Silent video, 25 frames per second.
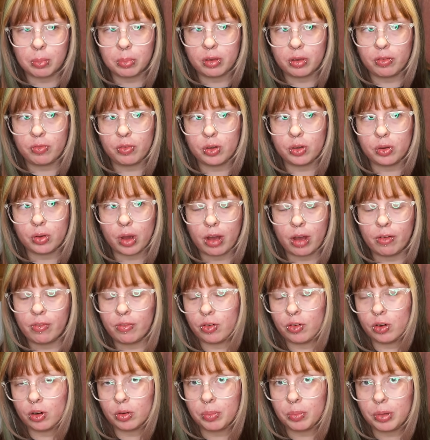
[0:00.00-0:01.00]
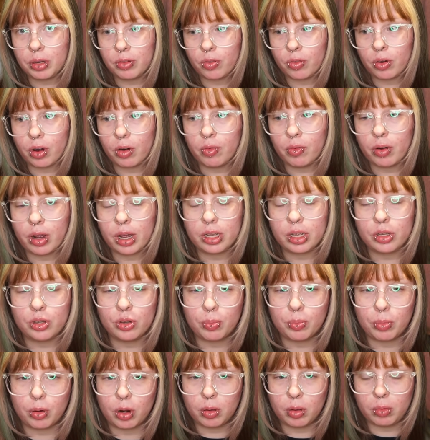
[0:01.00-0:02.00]
If you have followed me for a while,
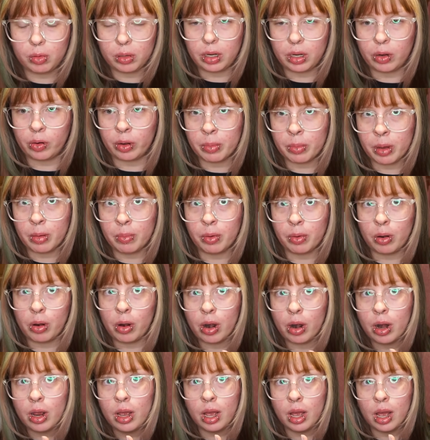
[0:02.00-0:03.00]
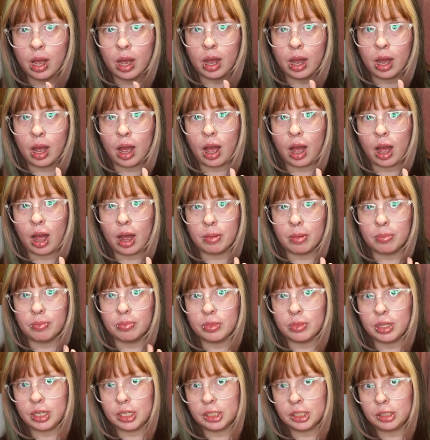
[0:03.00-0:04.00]
you probably remember
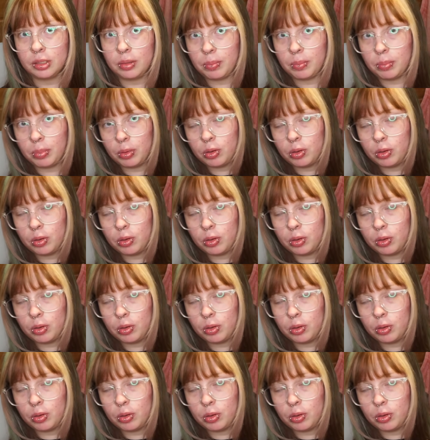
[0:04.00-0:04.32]
this